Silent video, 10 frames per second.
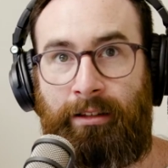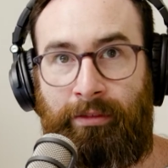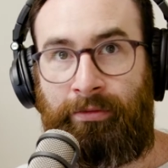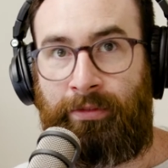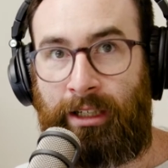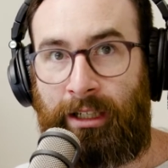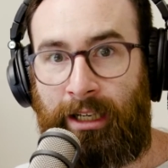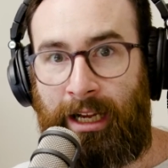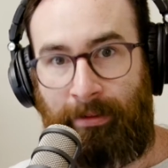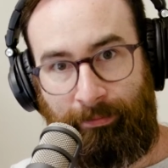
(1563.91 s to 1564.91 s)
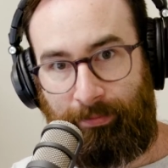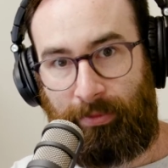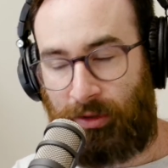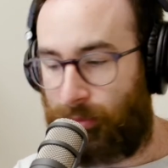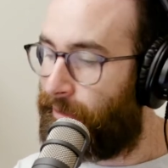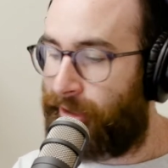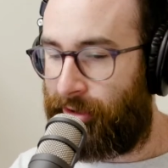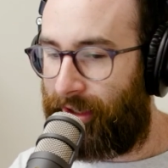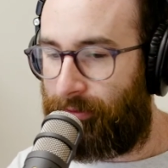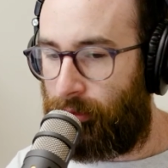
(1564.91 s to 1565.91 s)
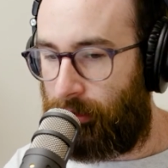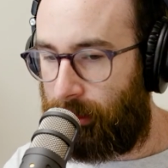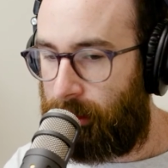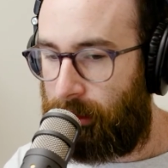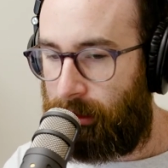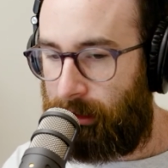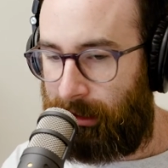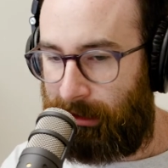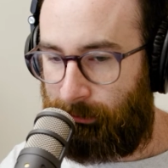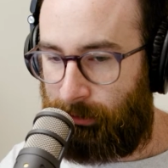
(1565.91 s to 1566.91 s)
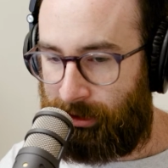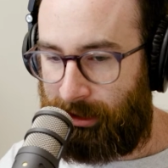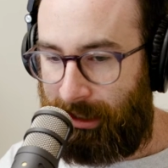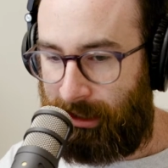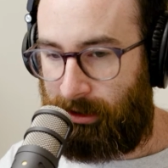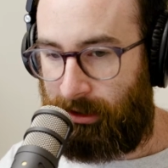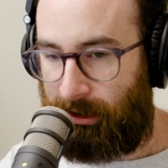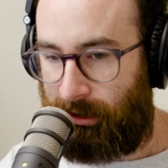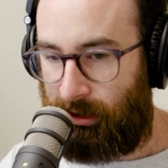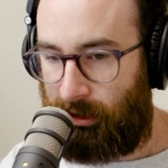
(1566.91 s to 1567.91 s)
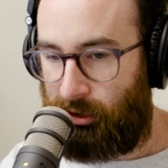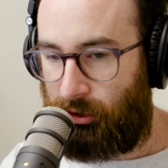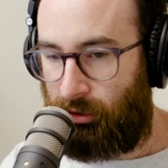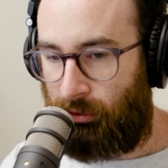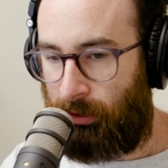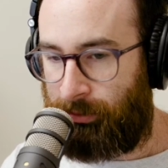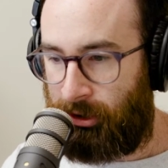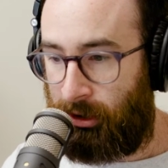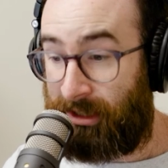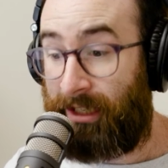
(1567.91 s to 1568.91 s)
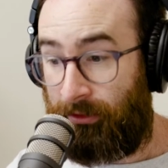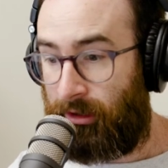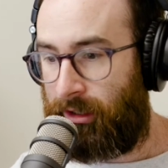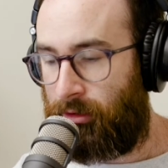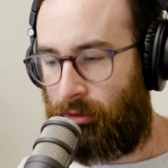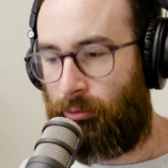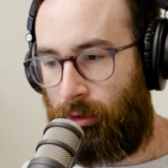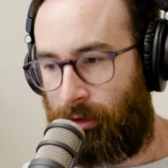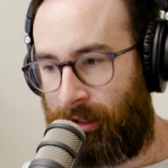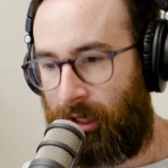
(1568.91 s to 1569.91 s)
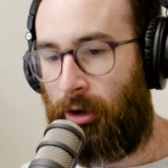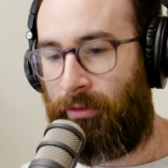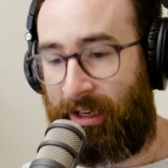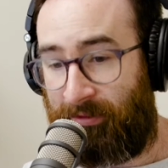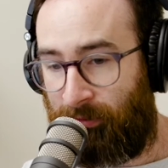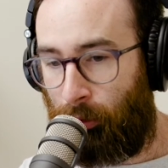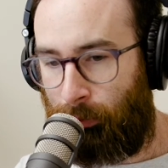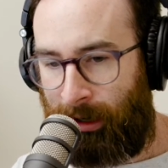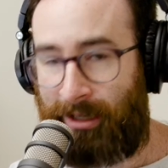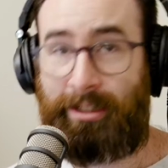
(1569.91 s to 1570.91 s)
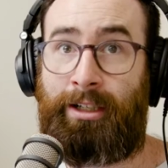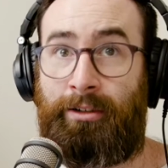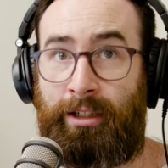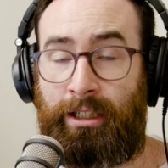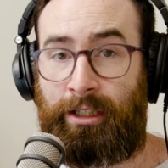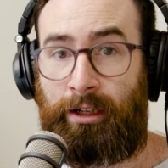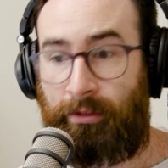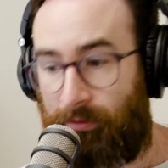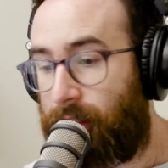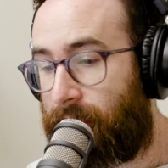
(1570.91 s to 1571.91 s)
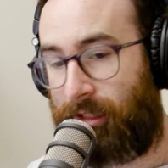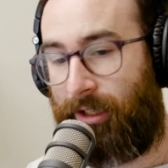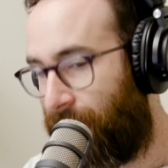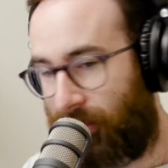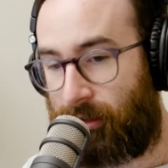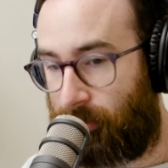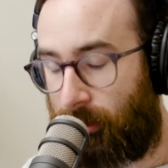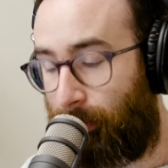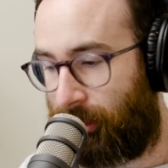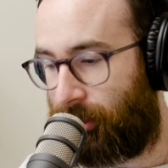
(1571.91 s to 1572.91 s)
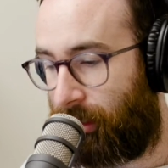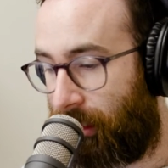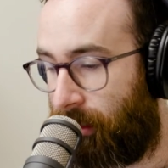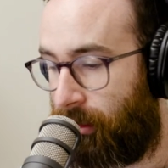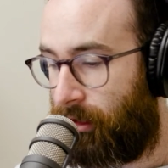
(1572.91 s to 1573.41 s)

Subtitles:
Figured it out. It was pretty straightforward. It wasn't anything too absurd. Definitely not worthy of a 4-part series. Fucking Netflix documentary.